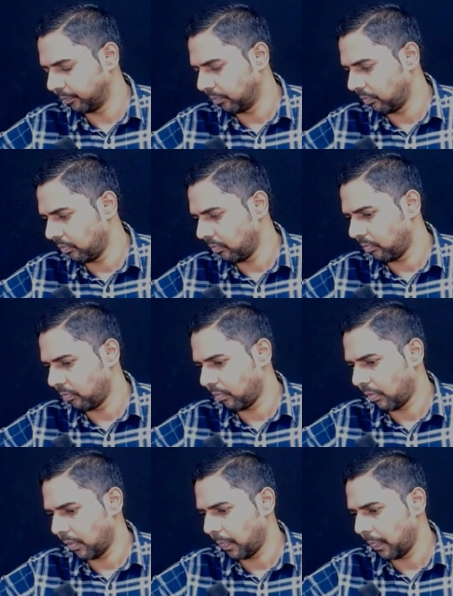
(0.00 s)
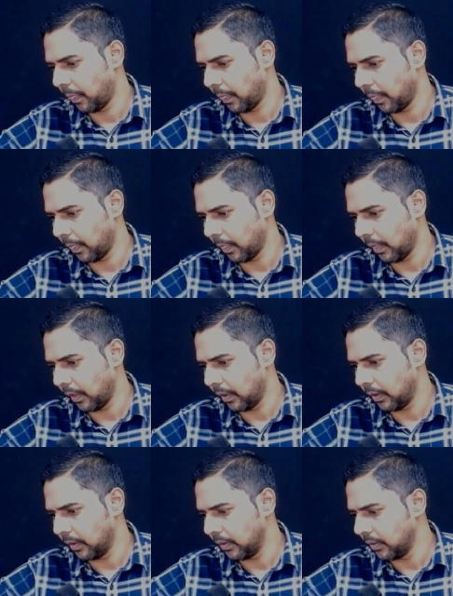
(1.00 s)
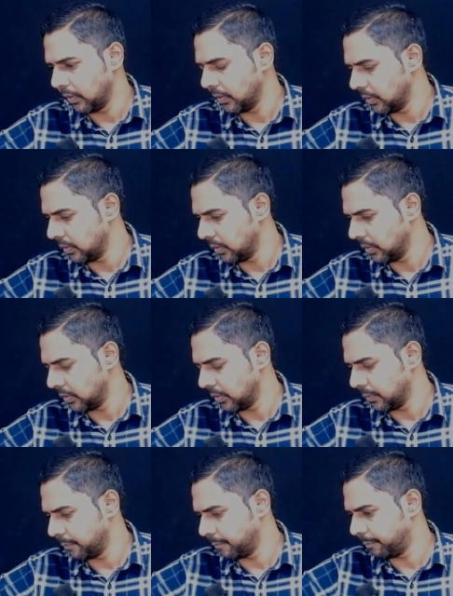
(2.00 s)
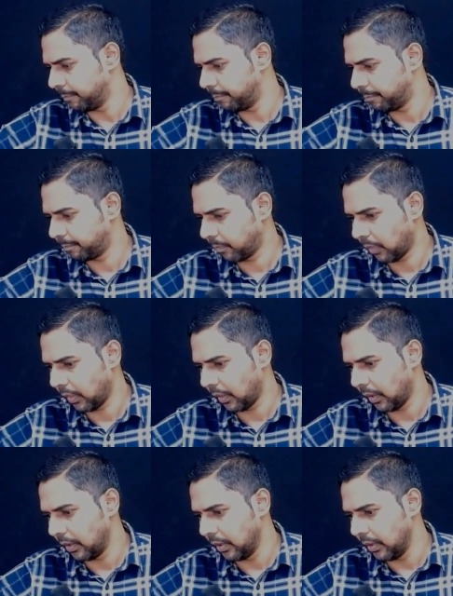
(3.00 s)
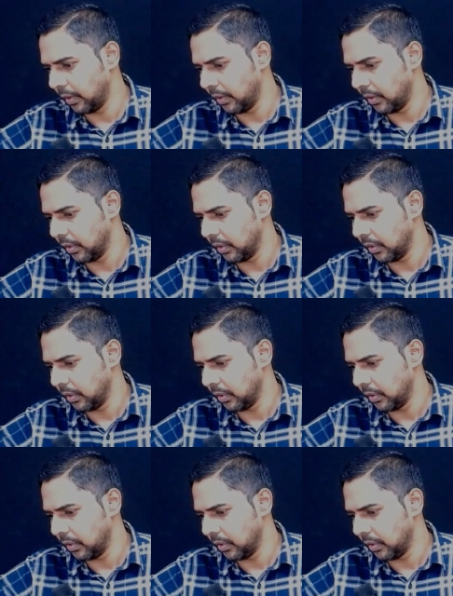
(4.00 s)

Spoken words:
Nobody speaks.